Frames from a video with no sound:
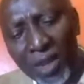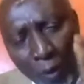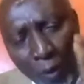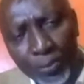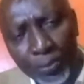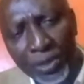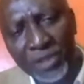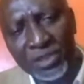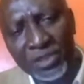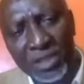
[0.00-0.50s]

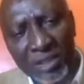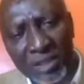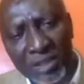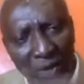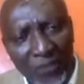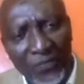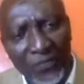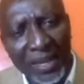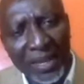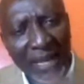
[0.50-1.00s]

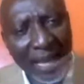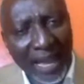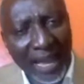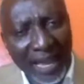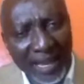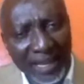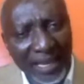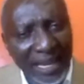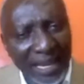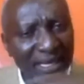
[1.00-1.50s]
operations of
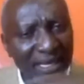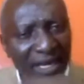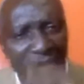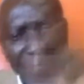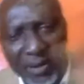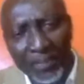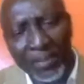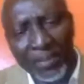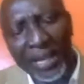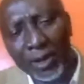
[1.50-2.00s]

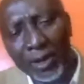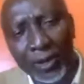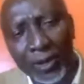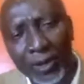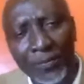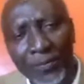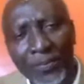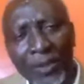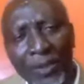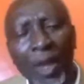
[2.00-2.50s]
Al-Qaeda
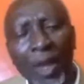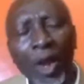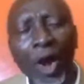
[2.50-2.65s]
rebellion,